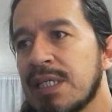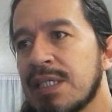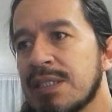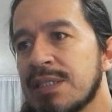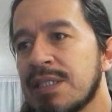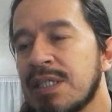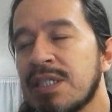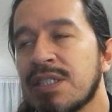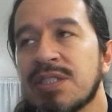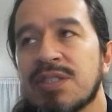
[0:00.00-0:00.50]

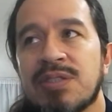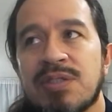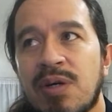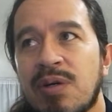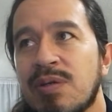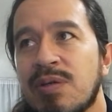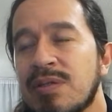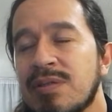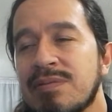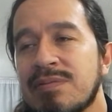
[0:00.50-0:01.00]
there's
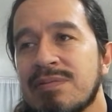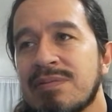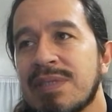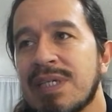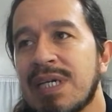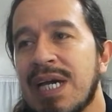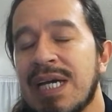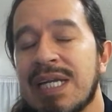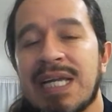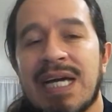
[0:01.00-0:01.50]
no
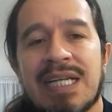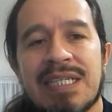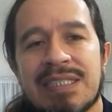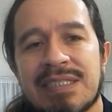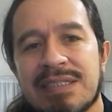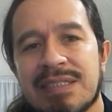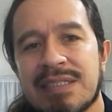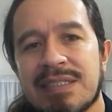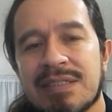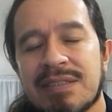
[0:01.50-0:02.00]

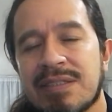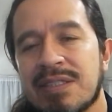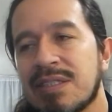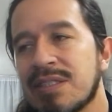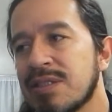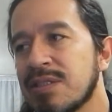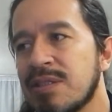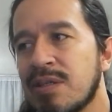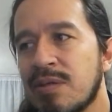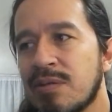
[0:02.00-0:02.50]
analysis,
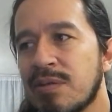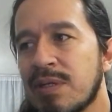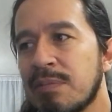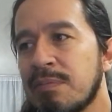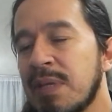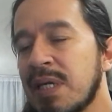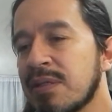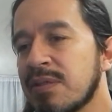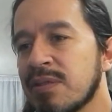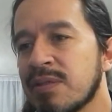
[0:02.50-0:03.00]
there's no
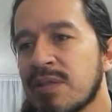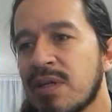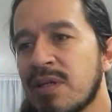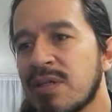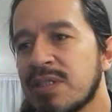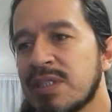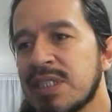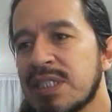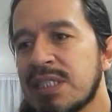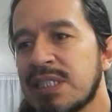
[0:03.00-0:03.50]

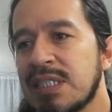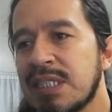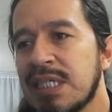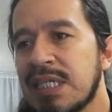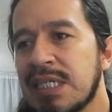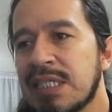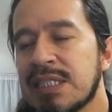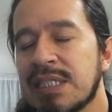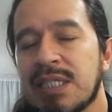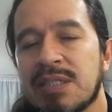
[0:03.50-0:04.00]
methodology
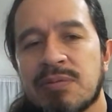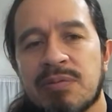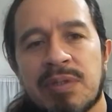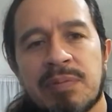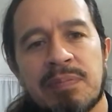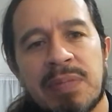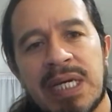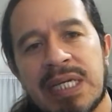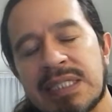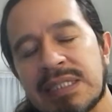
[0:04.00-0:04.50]
that
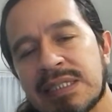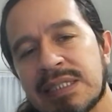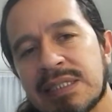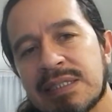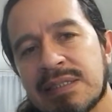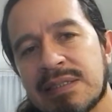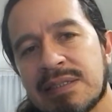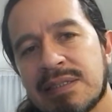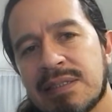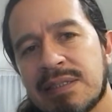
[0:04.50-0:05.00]

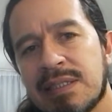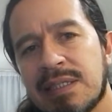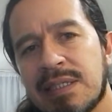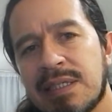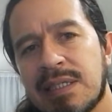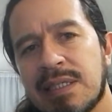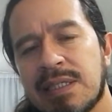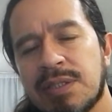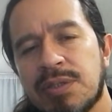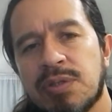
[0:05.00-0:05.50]
replaces
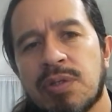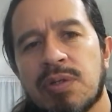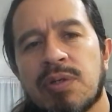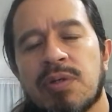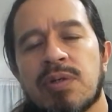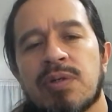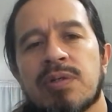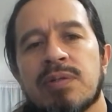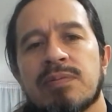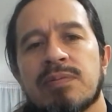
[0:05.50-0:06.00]

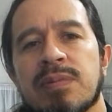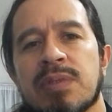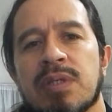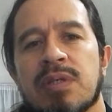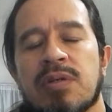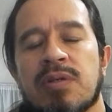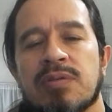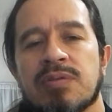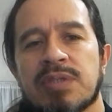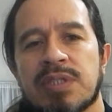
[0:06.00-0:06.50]
your
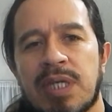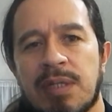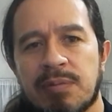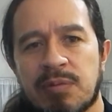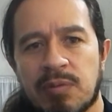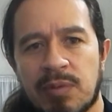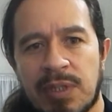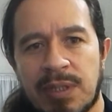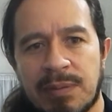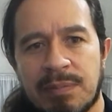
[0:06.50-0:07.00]

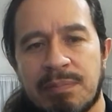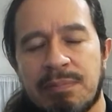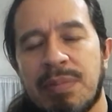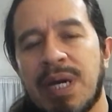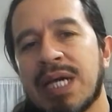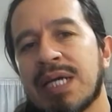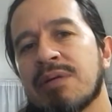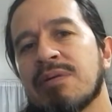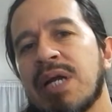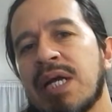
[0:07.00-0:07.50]
conceptual
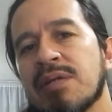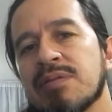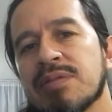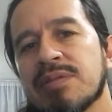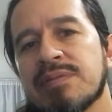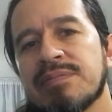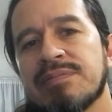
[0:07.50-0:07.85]
background.